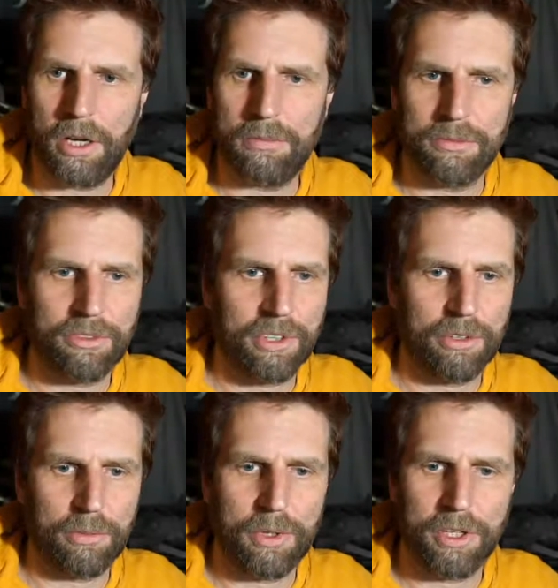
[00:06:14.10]
No,
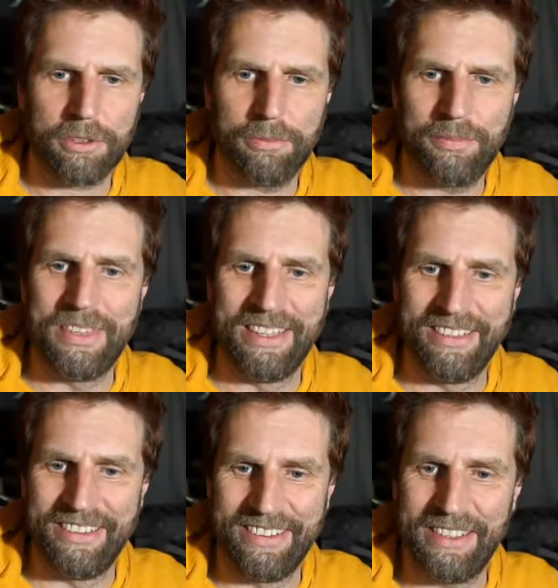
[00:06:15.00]
still not worked.
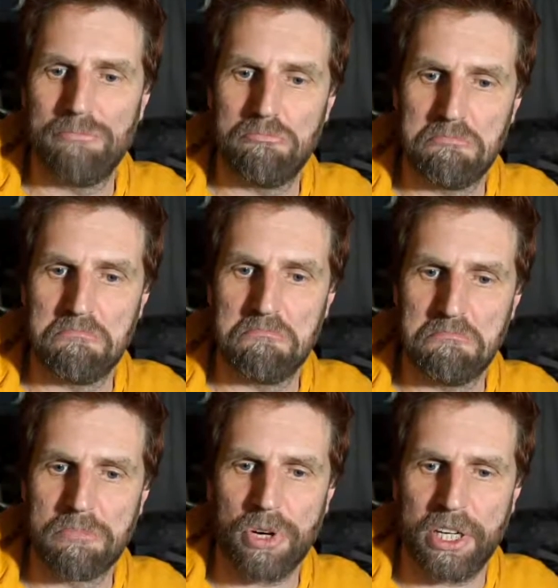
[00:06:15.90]

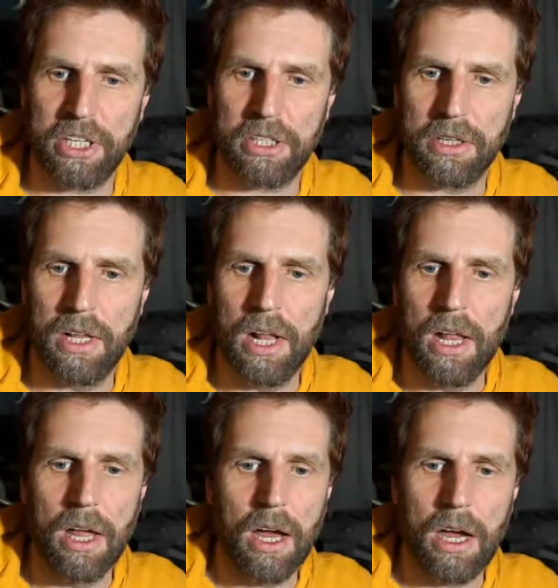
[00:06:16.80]
Pretty good.
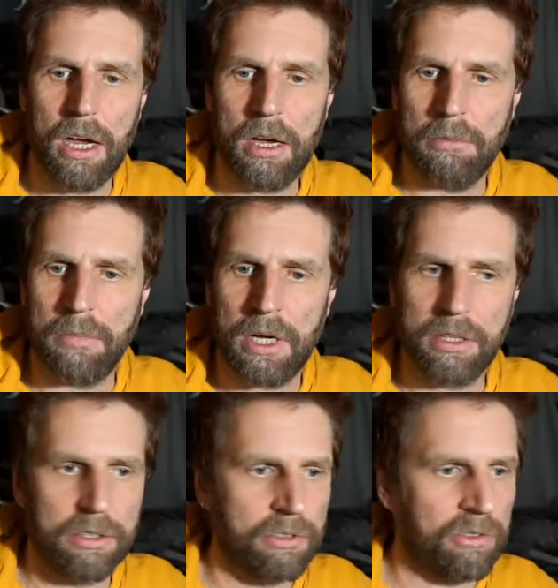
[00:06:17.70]

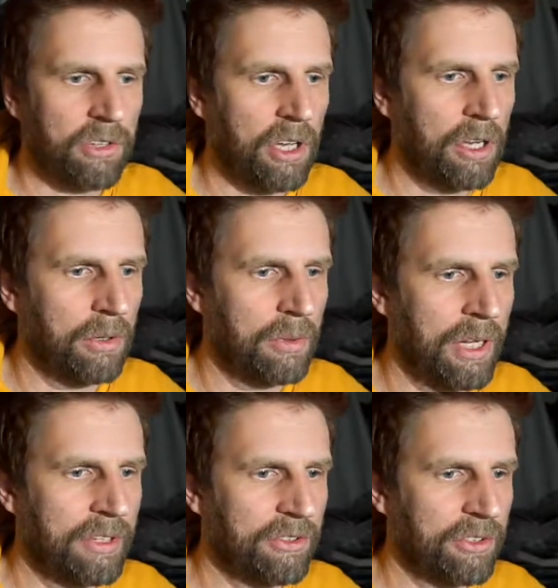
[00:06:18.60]

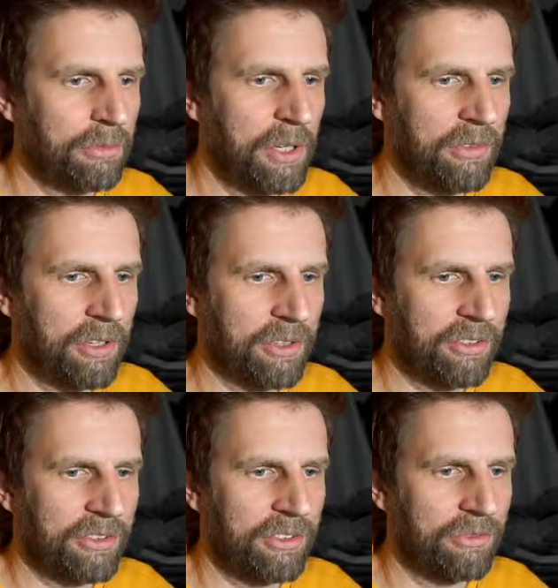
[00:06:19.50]
So let's just move on
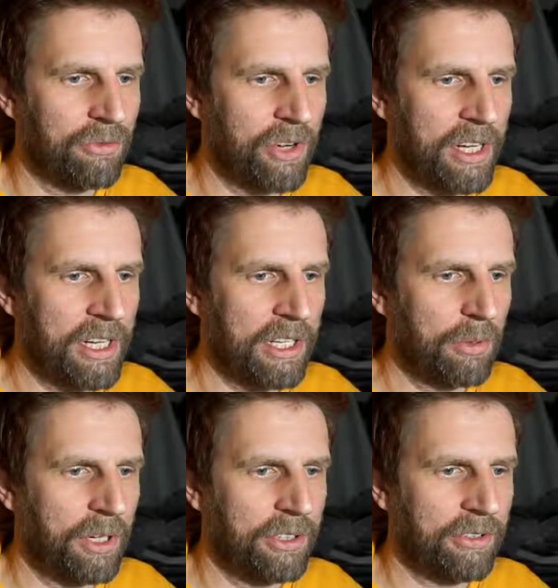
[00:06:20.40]
because this is really
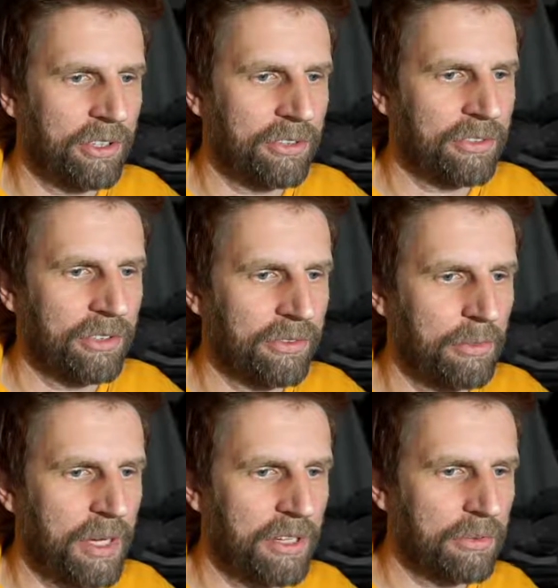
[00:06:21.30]
quite dull. It's dull
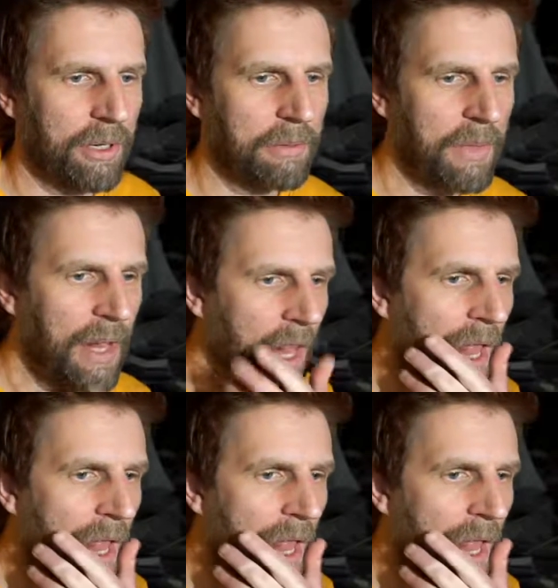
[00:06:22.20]
for me as well.